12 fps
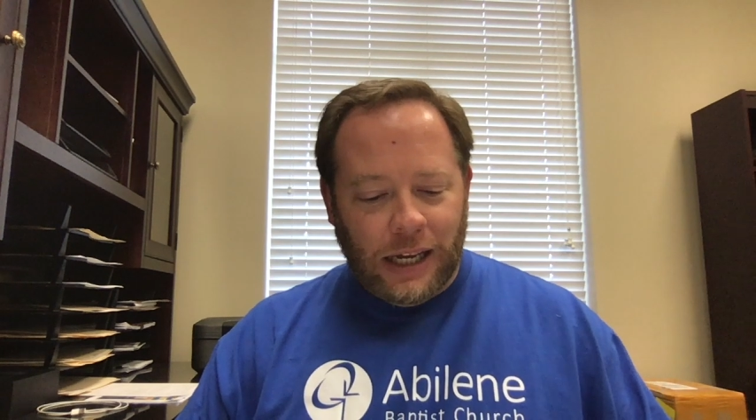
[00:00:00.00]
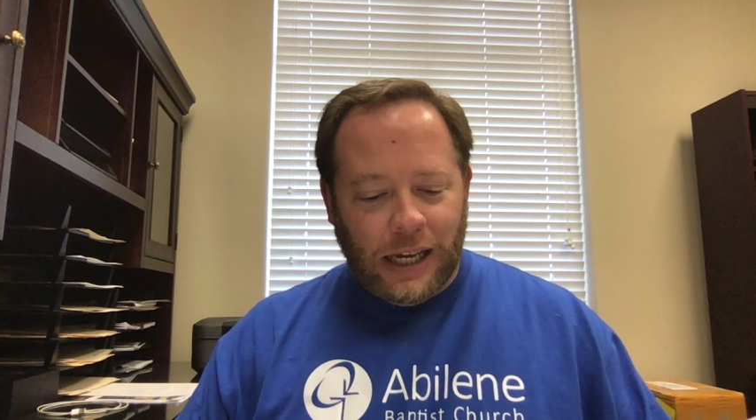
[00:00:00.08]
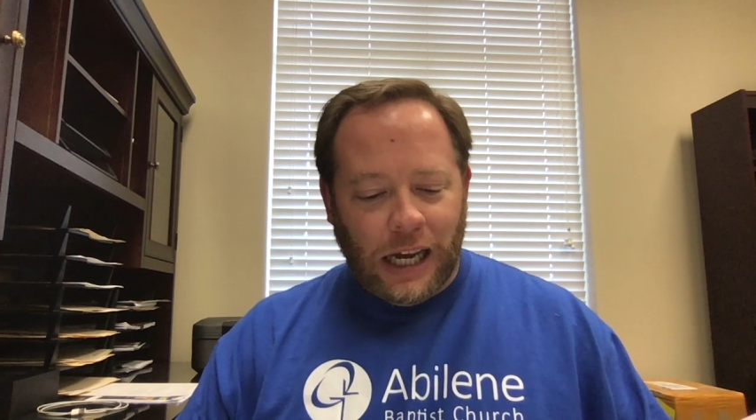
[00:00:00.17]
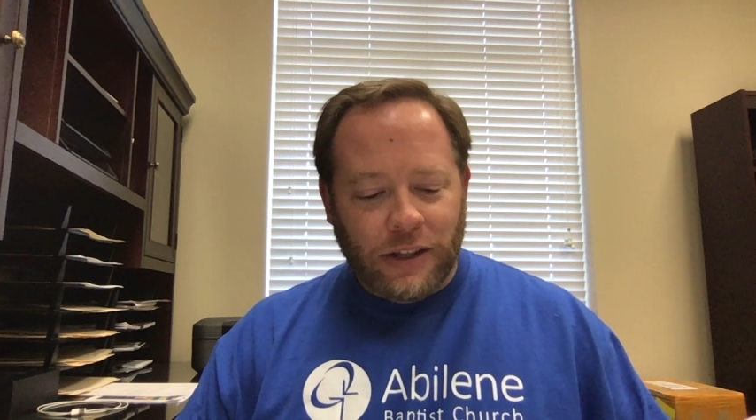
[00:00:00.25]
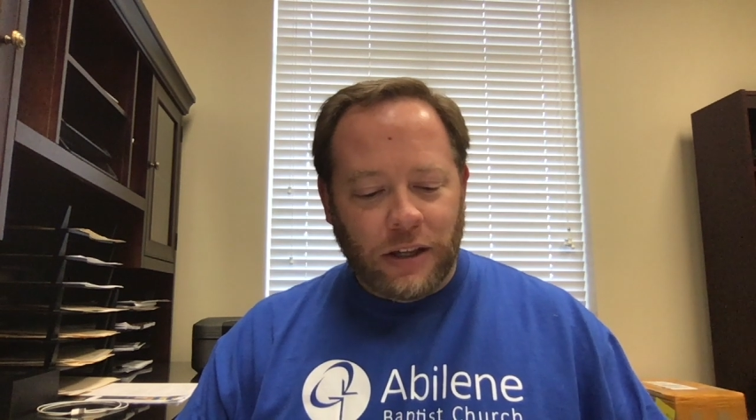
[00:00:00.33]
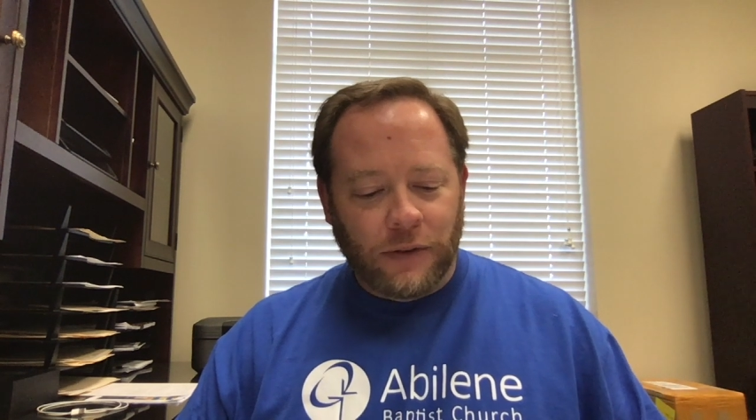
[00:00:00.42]

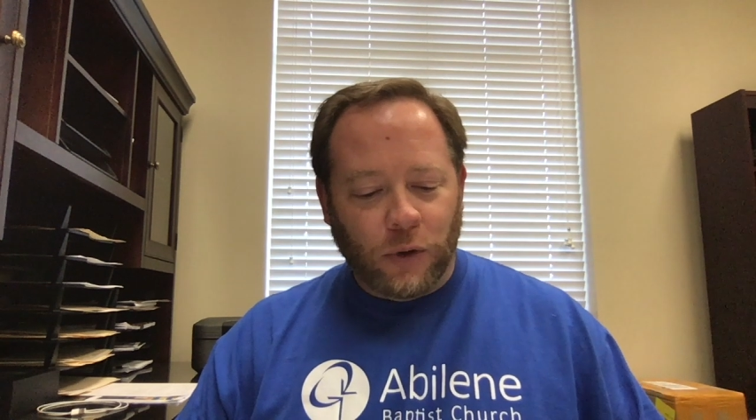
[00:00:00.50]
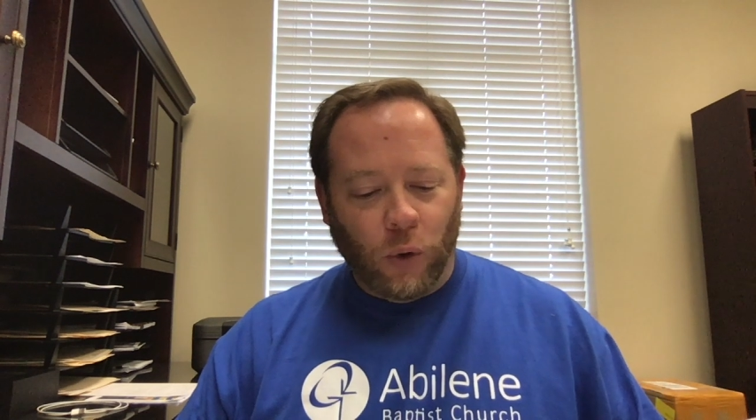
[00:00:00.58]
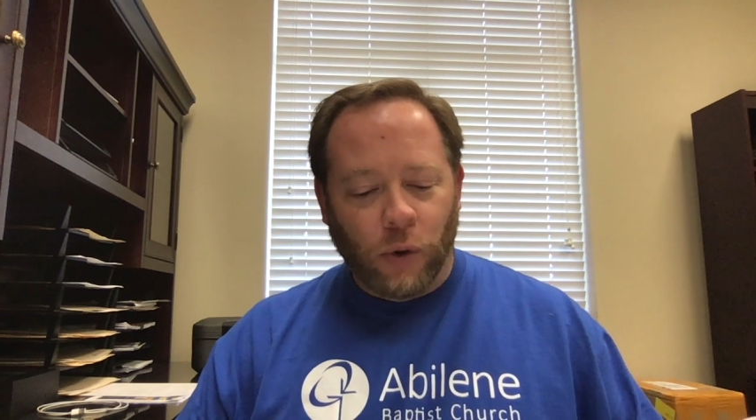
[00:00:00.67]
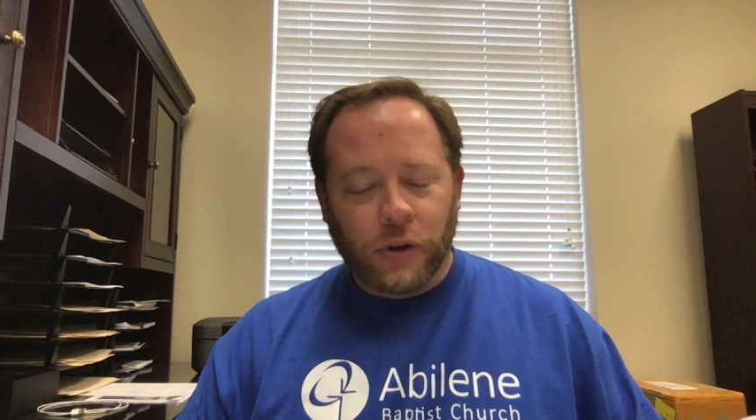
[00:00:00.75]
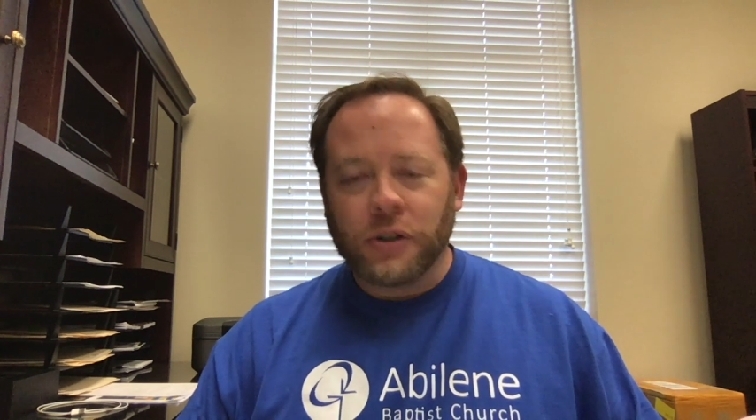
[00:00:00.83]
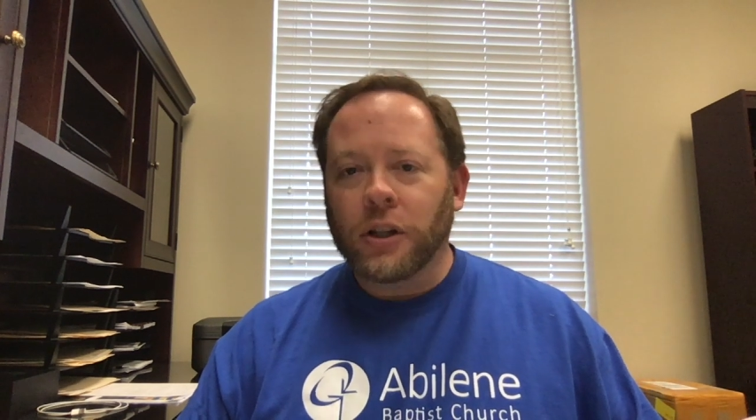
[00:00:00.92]
And then, of
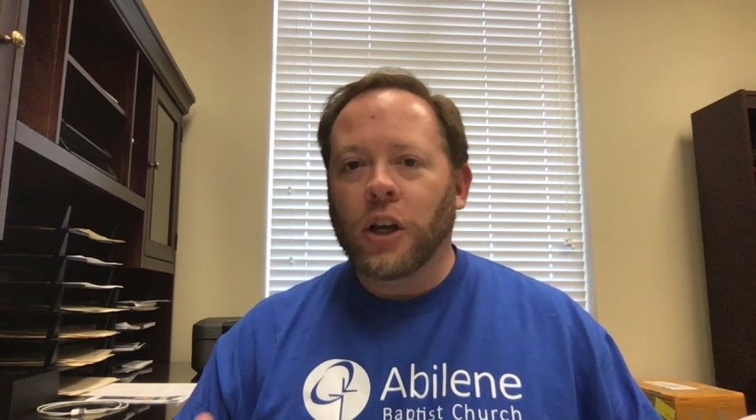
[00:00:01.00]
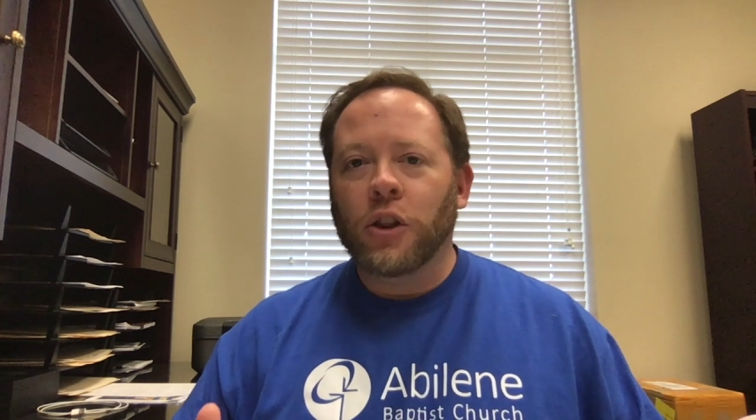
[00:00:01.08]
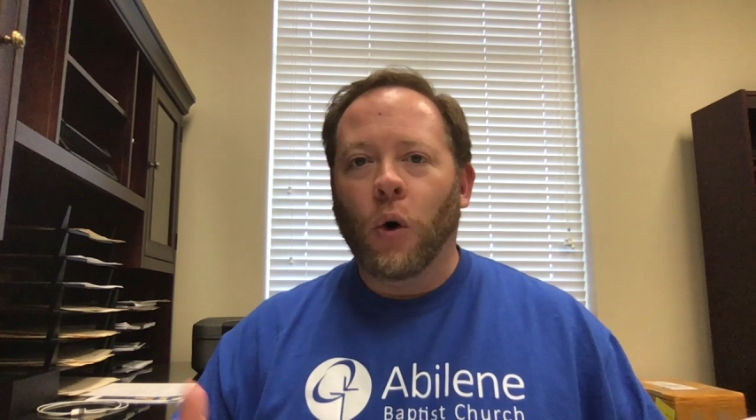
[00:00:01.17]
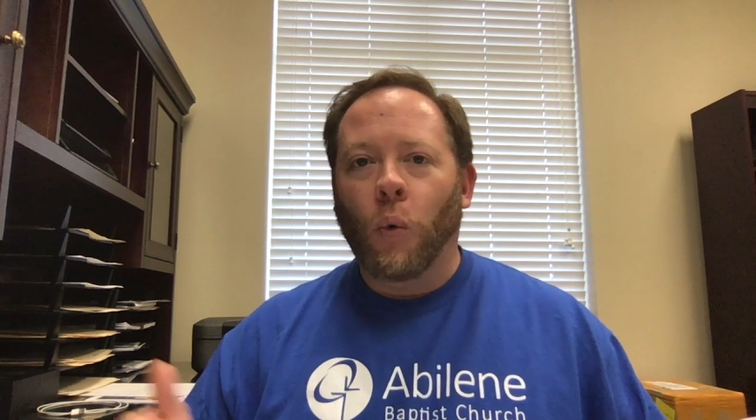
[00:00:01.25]
course, the